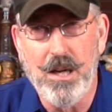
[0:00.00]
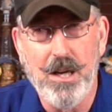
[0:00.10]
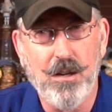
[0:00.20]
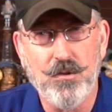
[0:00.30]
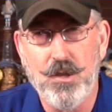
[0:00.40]

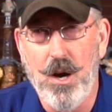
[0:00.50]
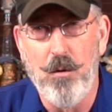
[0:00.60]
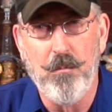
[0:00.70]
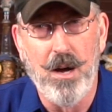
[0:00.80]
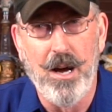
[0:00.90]
He goes,
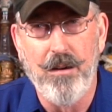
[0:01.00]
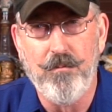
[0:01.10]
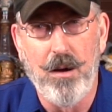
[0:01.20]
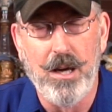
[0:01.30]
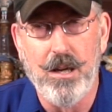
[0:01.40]
no,
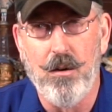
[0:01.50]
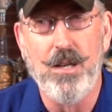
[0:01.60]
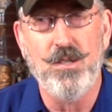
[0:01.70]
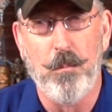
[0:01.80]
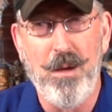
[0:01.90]

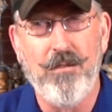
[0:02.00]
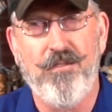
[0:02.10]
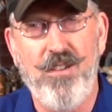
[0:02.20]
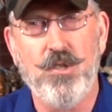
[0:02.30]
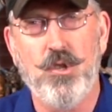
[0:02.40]
he's a big
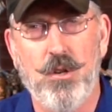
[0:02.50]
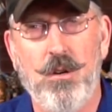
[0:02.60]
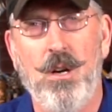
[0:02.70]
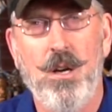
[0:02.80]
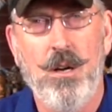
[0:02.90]
fisherman,